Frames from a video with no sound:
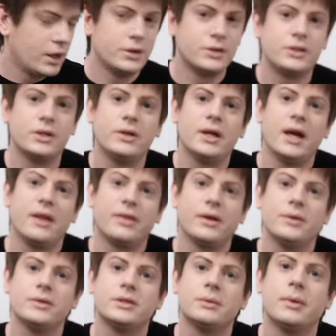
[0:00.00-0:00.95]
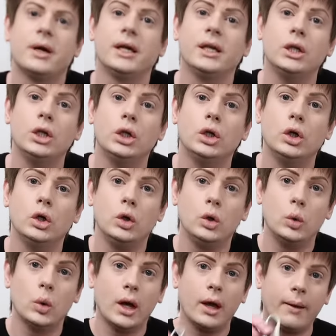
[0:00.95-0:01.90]
So yeah, those are my
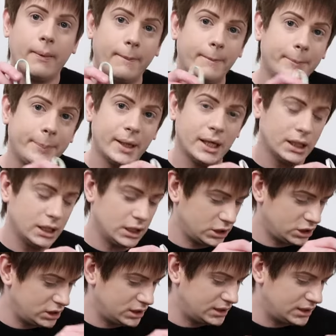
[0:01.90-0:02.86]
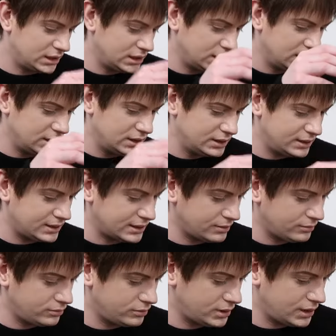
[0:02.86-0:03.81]
new purchases.
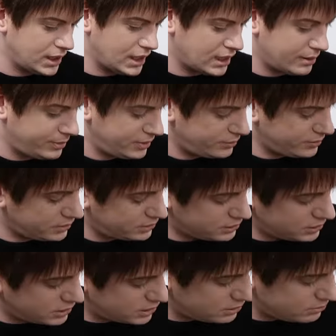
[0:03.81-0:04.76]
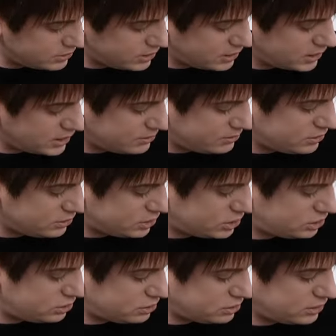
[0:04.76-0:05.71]
I'm really happy with them. Yeah, I'm not
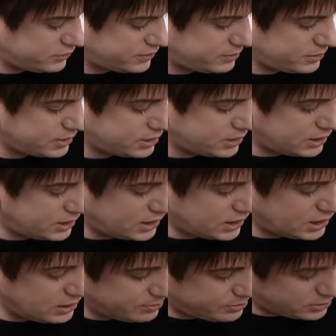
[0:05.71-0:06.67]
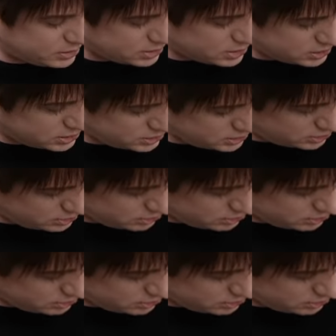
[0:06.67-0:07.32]
sure if I'm gonna keep this